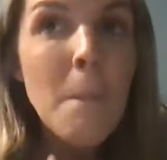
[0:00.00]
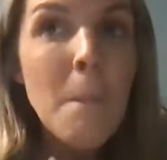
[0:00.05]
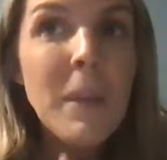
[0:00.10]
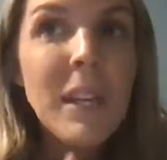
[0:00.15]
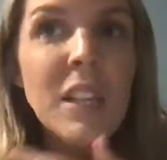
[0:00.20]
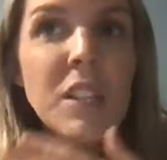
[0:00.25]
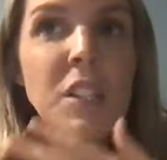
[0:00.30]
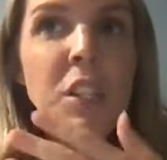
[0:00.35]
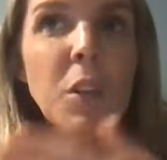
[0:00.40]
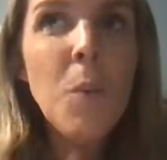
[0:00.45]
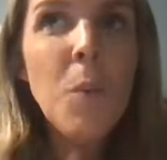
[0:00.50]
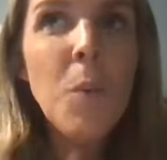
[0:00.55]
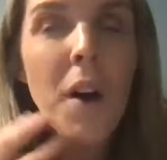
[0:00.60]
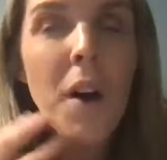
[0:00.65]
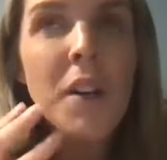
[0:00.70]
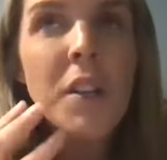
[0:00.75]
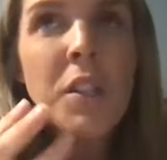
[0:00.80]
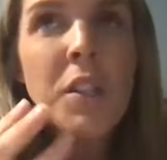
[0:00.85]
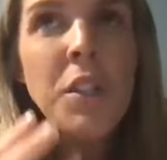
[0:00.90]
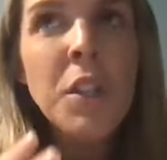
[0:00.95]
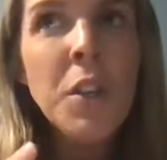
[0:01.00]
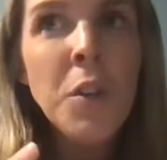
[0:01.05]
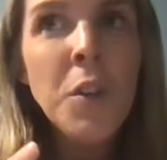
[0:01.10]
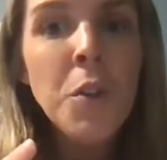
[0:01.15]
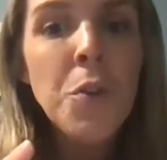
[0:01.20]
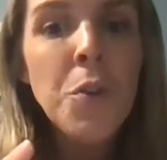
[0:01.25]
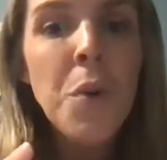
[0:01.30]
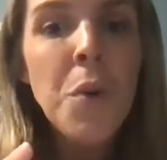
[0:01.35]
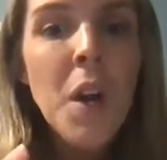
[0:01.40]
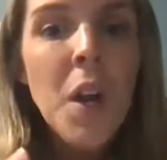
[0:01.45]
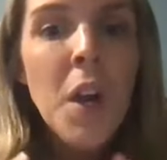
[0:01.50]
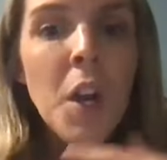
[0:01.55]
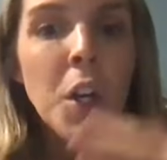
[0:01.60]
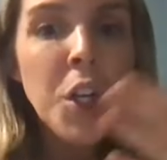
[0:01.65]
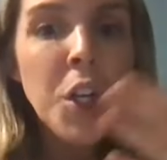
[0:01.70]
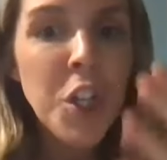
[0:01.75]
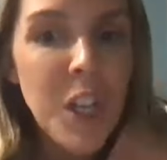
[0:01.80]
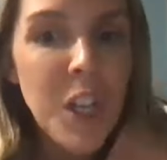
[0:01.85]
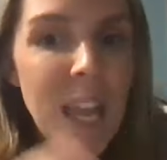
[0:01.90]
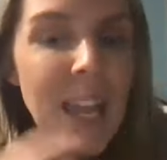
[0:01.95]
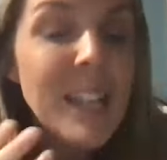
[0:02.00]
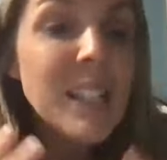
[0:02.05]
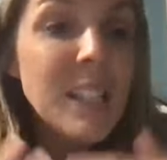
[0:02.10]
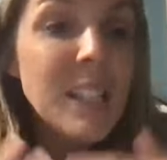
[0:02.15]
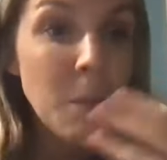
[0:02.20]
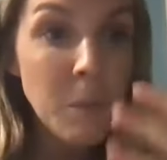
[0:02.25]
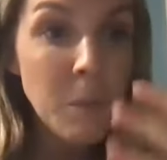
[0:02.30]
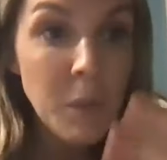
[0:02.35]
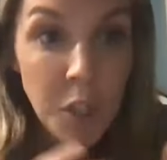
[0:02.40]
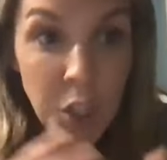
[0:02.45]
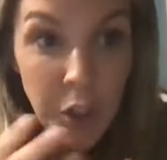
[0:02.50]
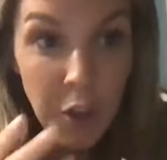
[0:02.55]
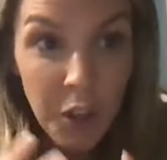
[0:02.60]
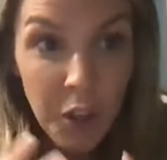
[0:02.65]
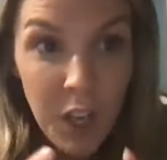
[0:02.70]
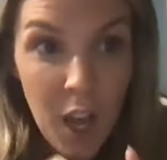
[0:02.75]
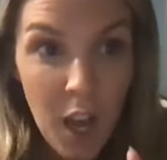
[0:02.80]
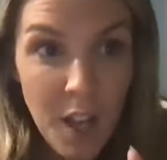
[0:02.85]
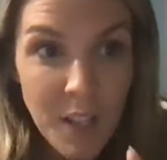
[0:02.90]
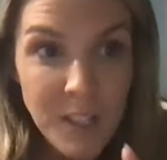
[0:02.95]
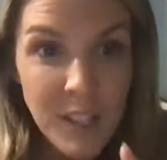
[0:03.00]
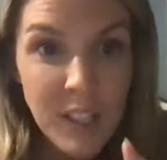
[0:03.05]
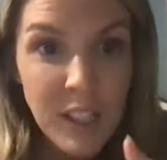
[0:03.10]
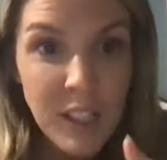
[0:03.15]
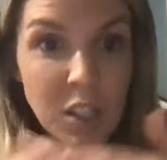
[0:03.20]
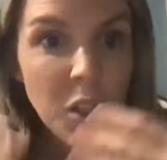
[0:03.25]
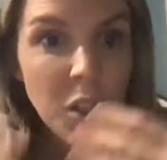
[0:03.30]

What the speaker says: because you want to create some curiosity.